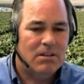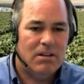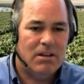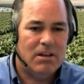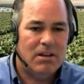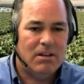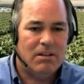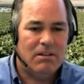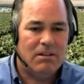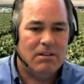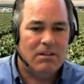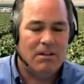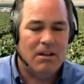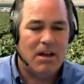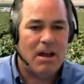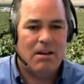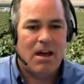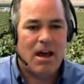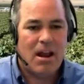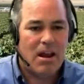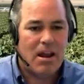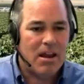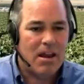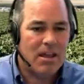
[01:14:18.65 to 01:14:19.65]
Uh, not
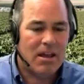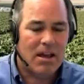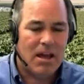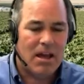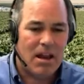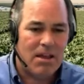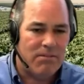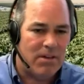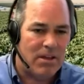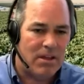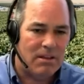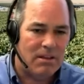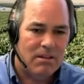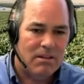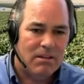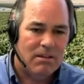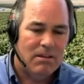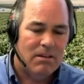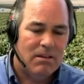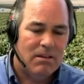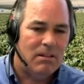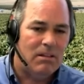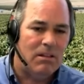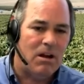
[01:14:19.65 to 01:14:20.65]
not any kind of a
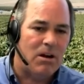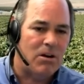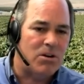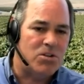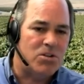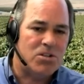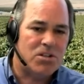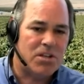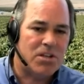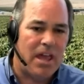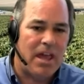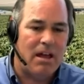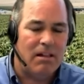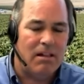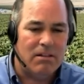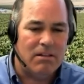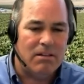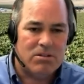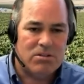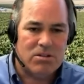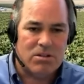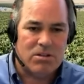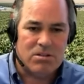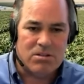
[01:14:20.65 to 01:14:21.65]
large scale.
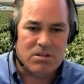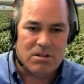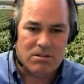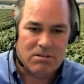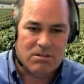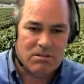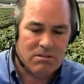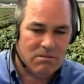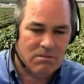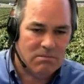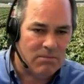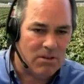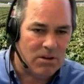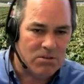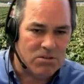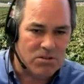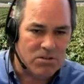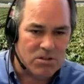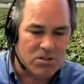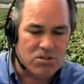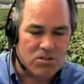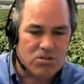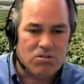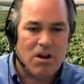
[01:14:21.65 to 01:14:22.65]
It's just that they're
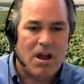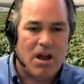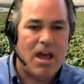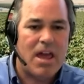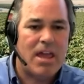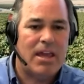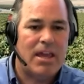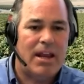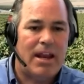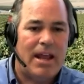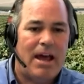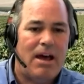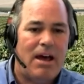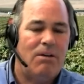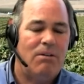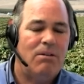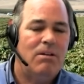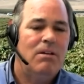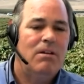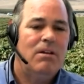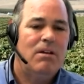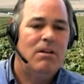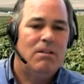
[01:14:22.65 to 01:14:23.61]
just trying it out.